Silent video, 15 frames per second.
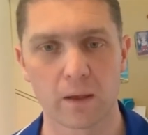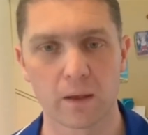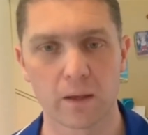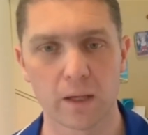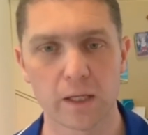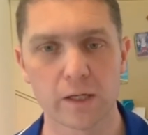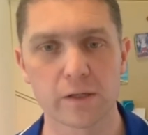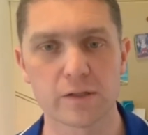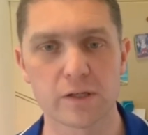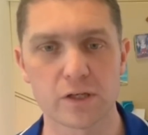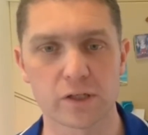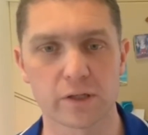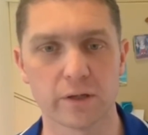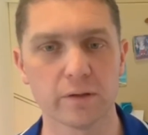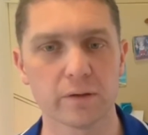In
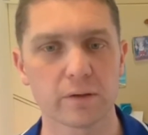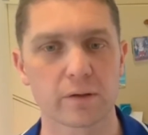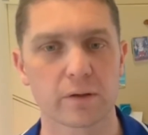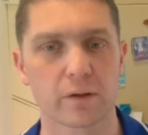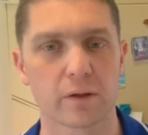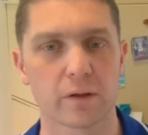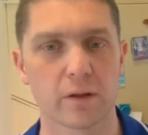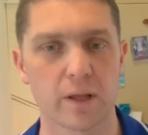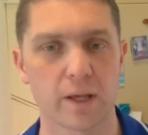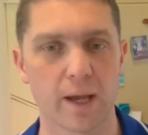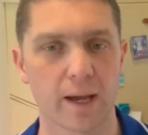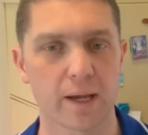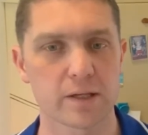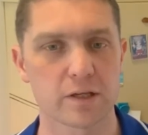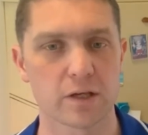addition, the
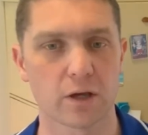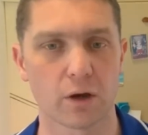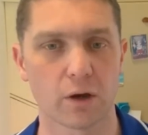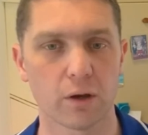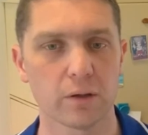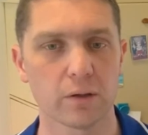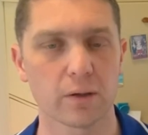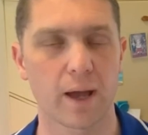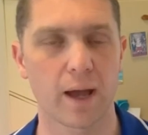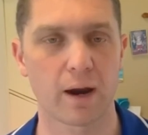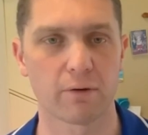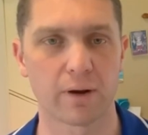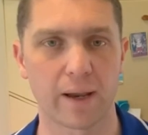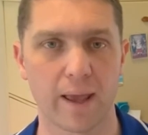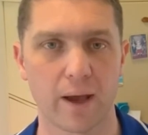ATO are
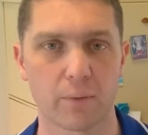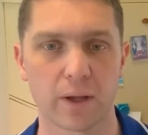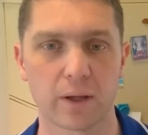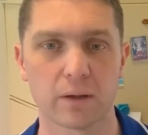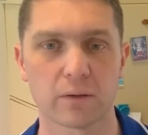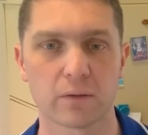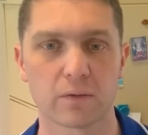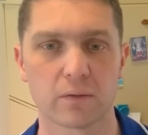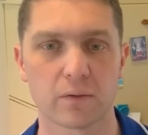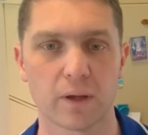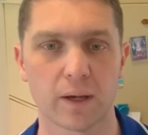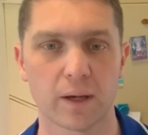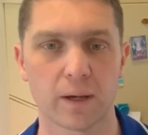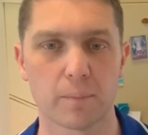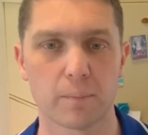allowing
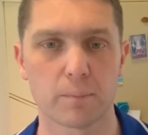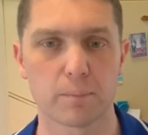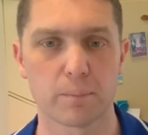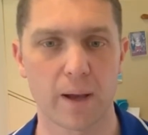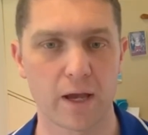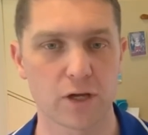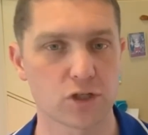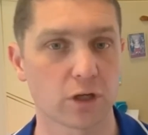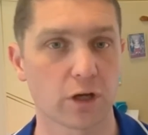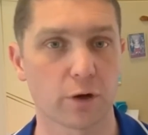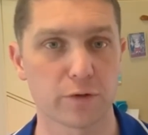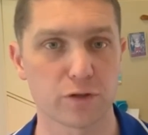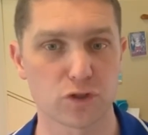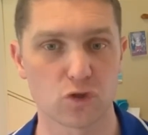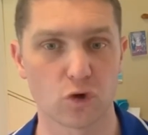pay-as-you-go
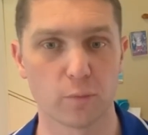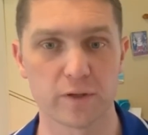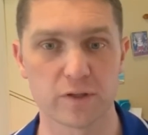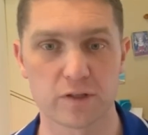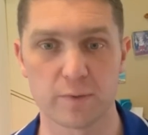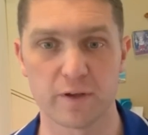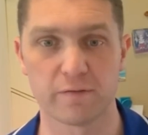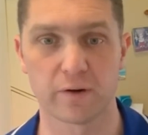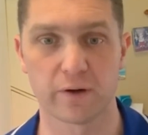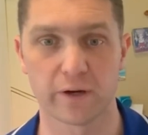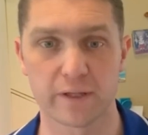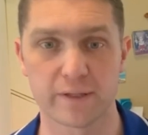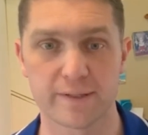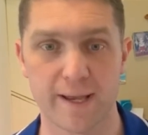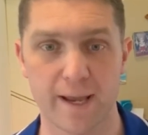instalments to be very
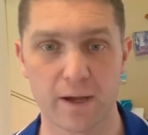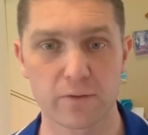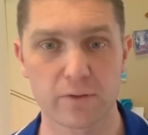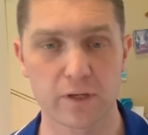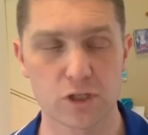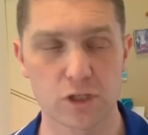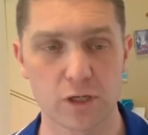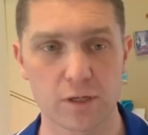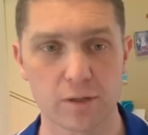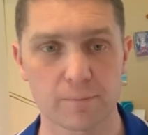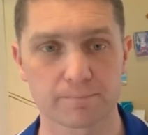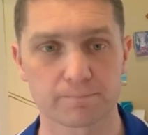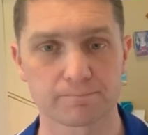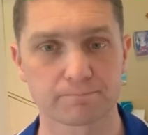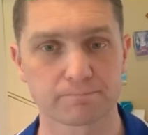down this year
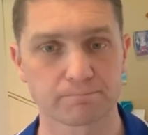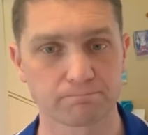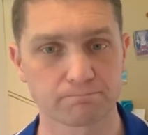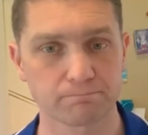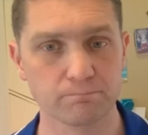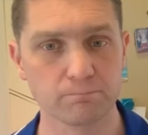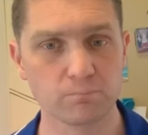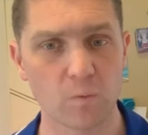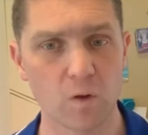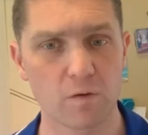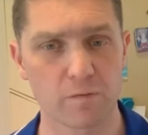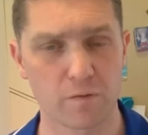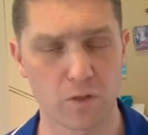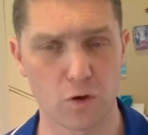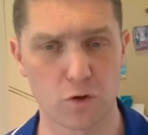
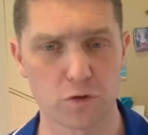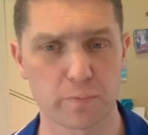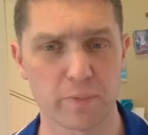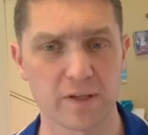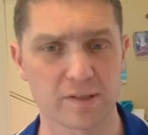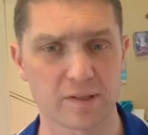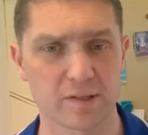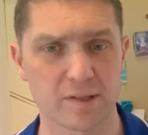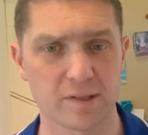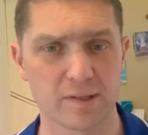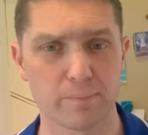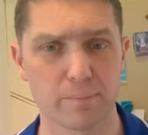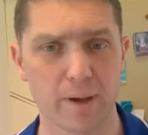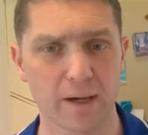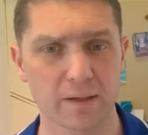for those businesses
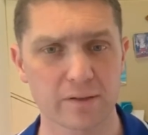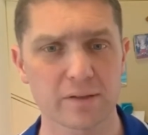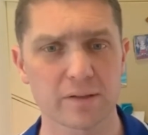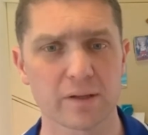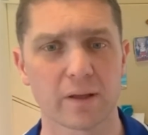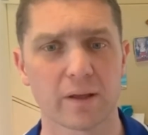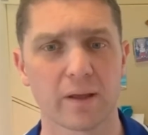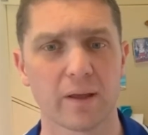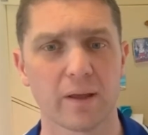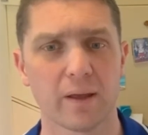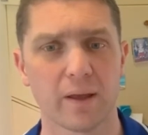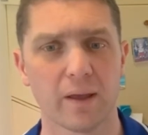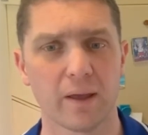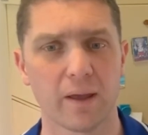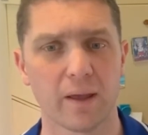impacted,
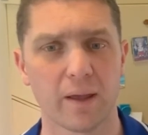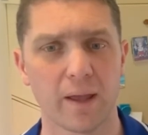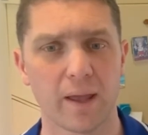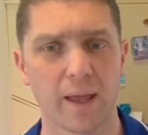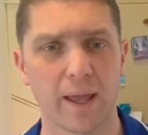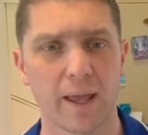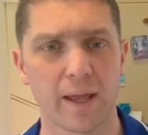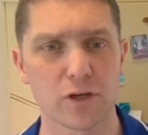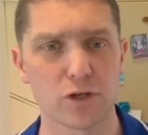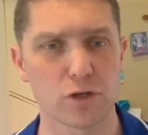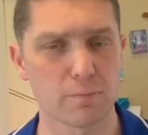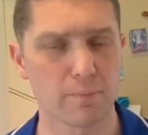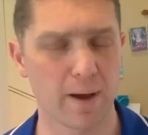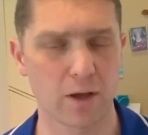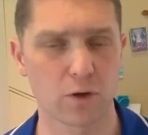and you
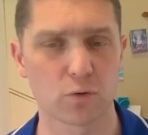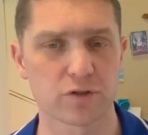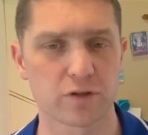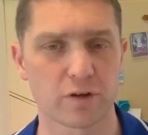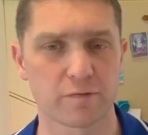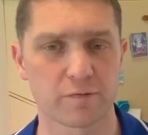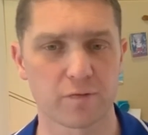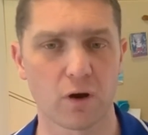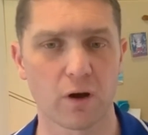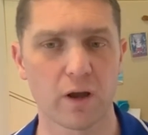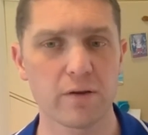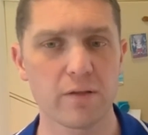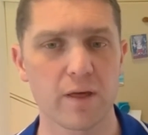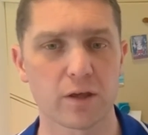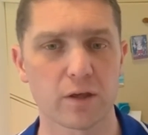may also
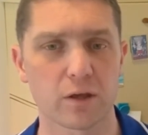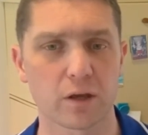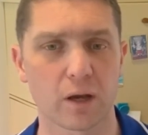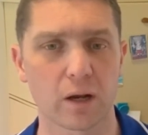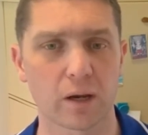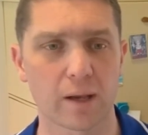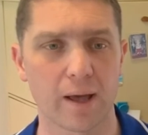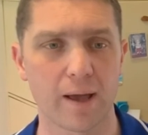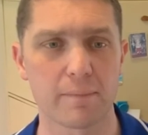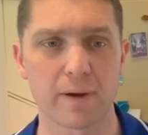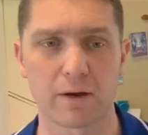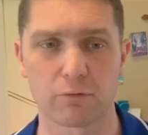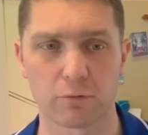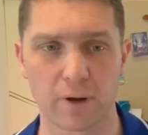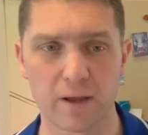find that you can claim a
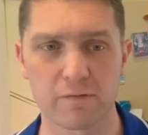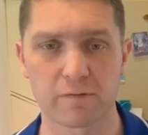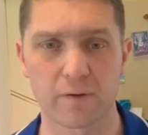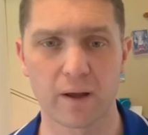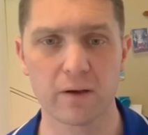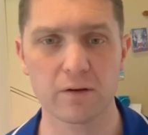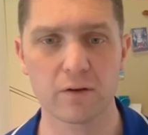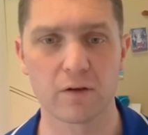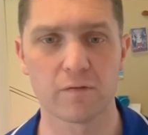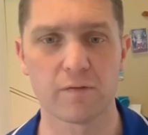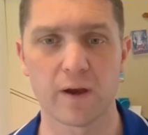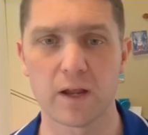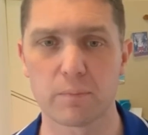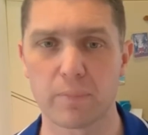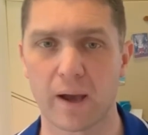refund of
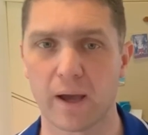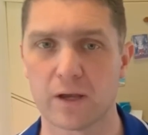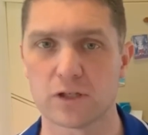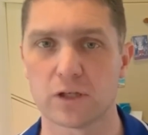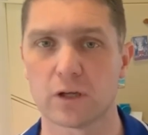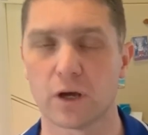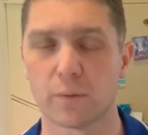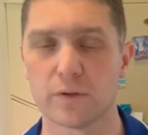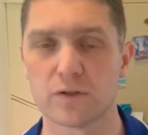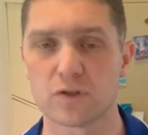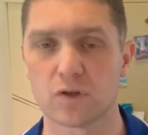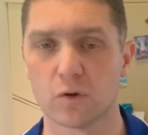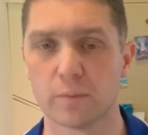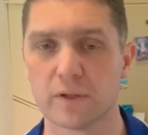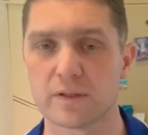any pay-as-you-go
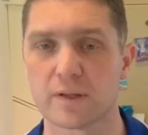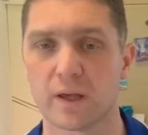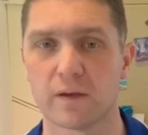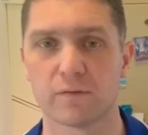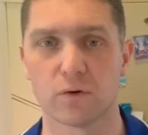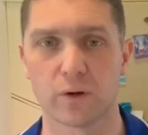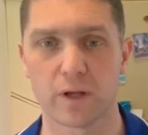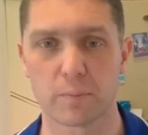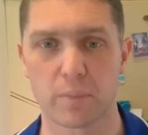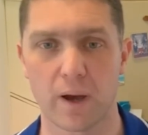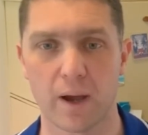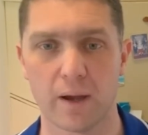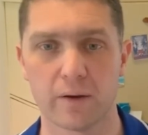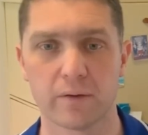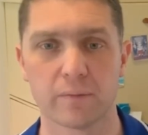instalments that you've already paid.